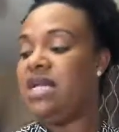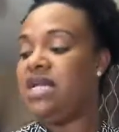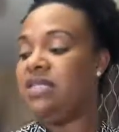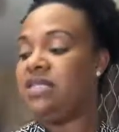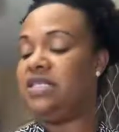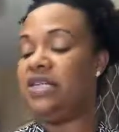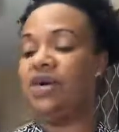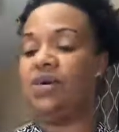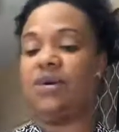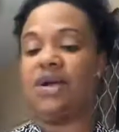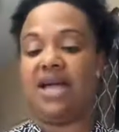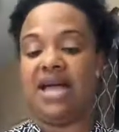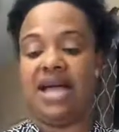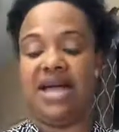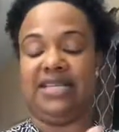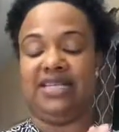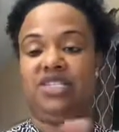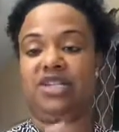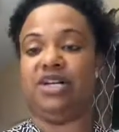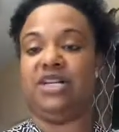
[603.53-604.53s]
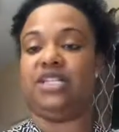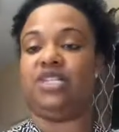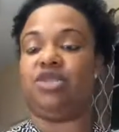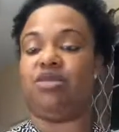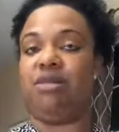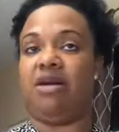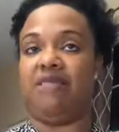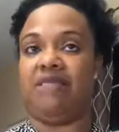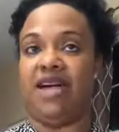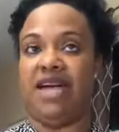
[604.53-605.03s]
So I started
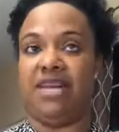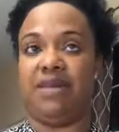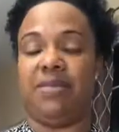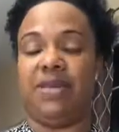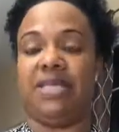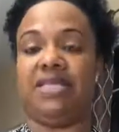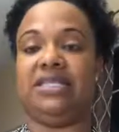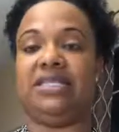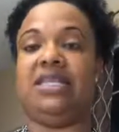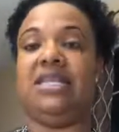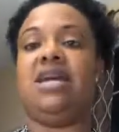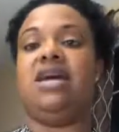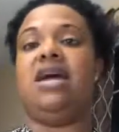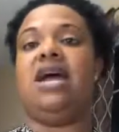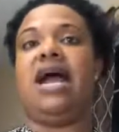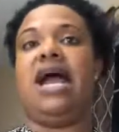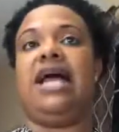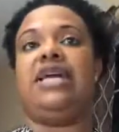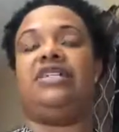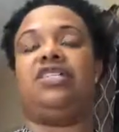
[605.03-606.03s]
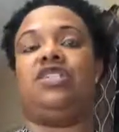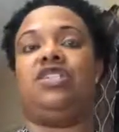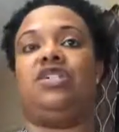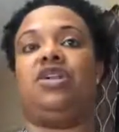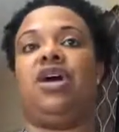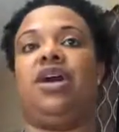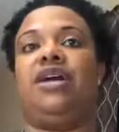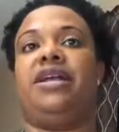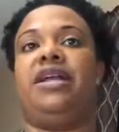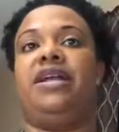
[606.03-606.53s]
doing my vitamins. I
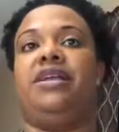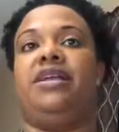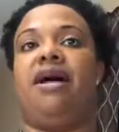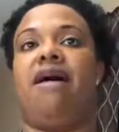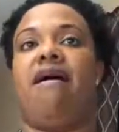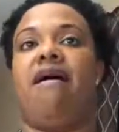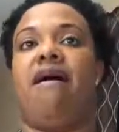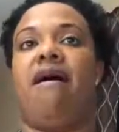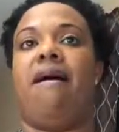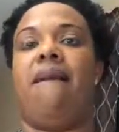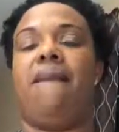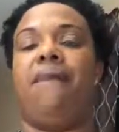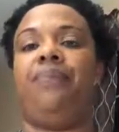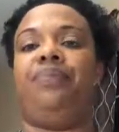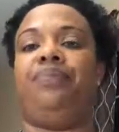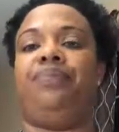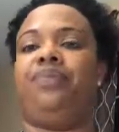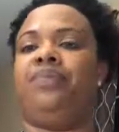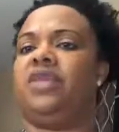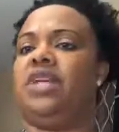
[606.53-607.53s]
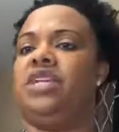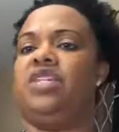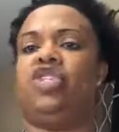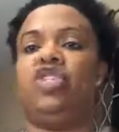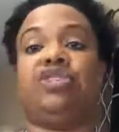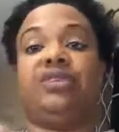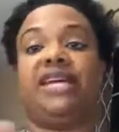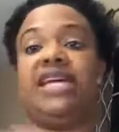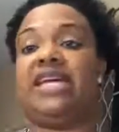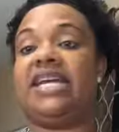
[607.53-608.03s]
started
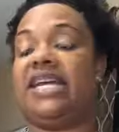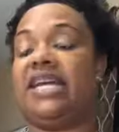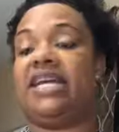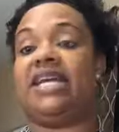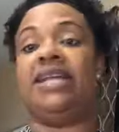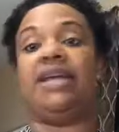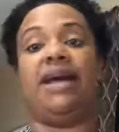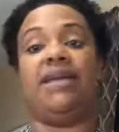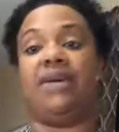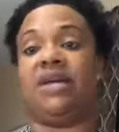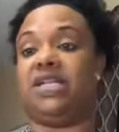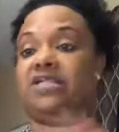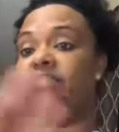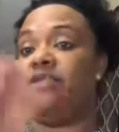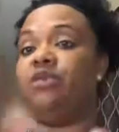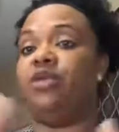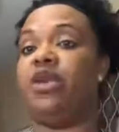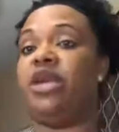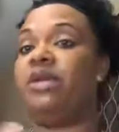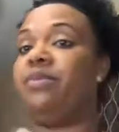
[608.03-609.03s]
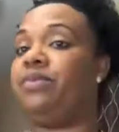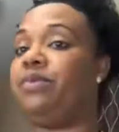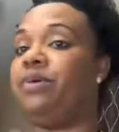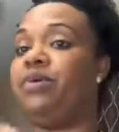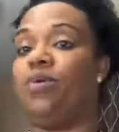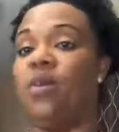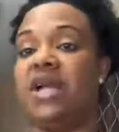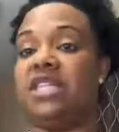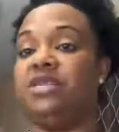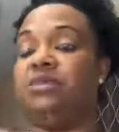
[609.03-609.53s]
drinking because from
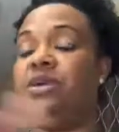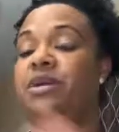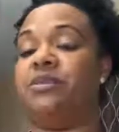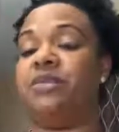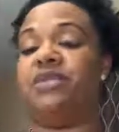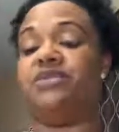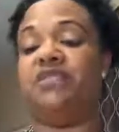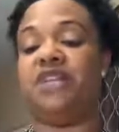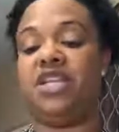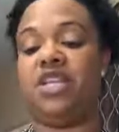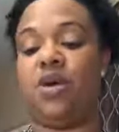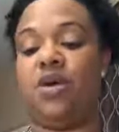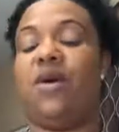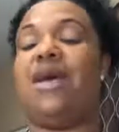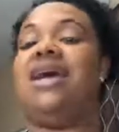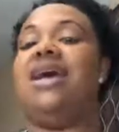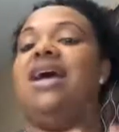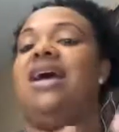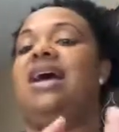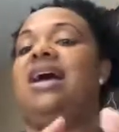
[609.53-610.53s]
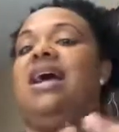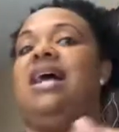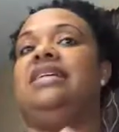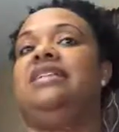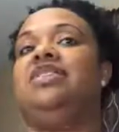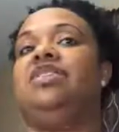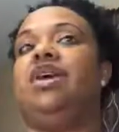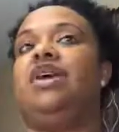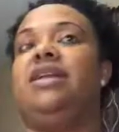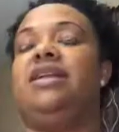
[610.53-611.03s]
watching people's video, I
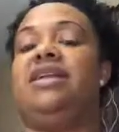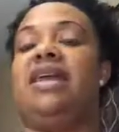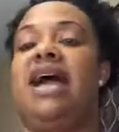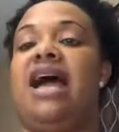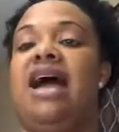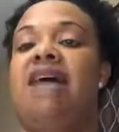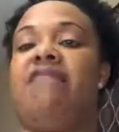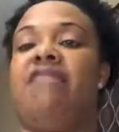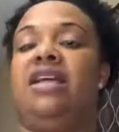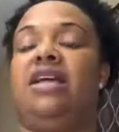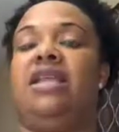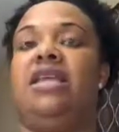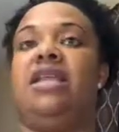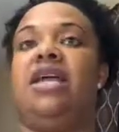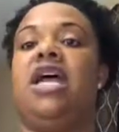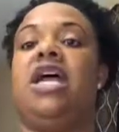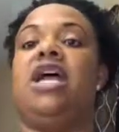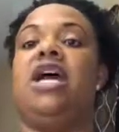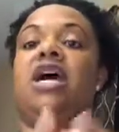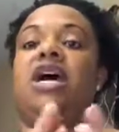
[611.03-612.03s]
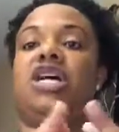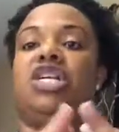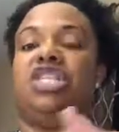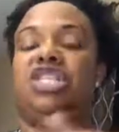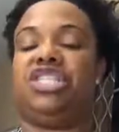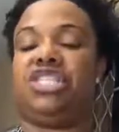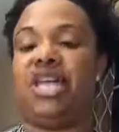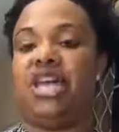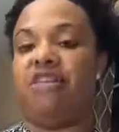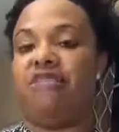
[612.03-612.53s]
started having a
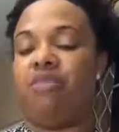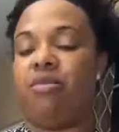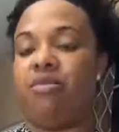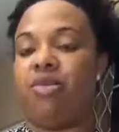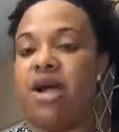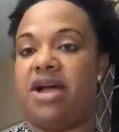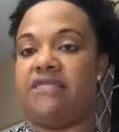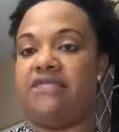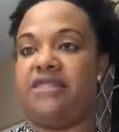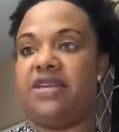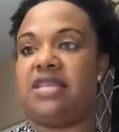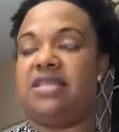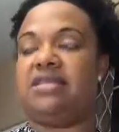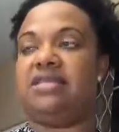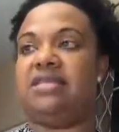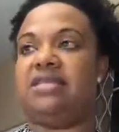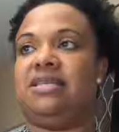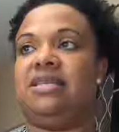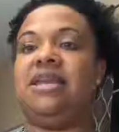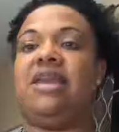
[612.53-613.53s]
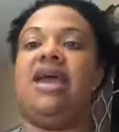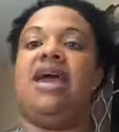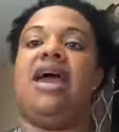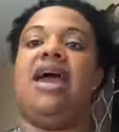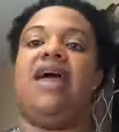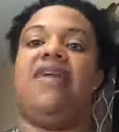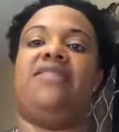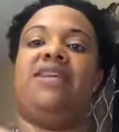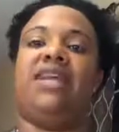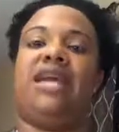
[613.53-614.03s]
shake for breakfast,
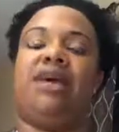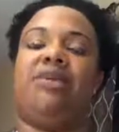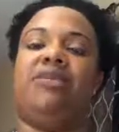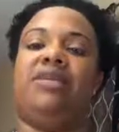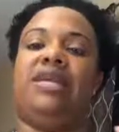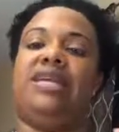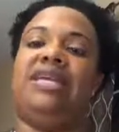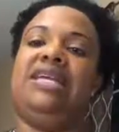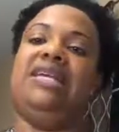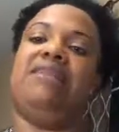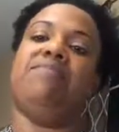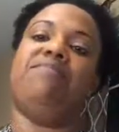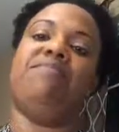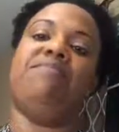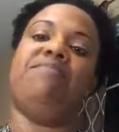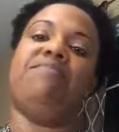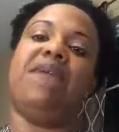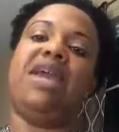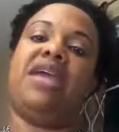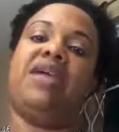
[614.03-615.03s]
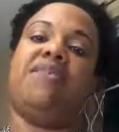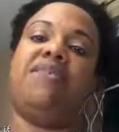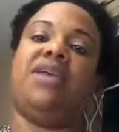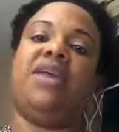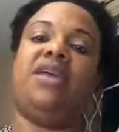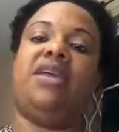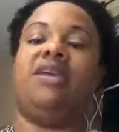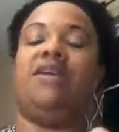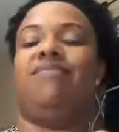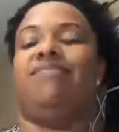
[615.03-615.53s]
and then I would eat
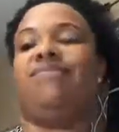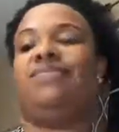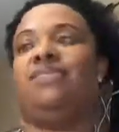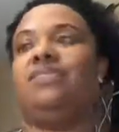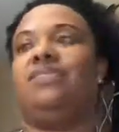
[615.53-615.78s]
maybe,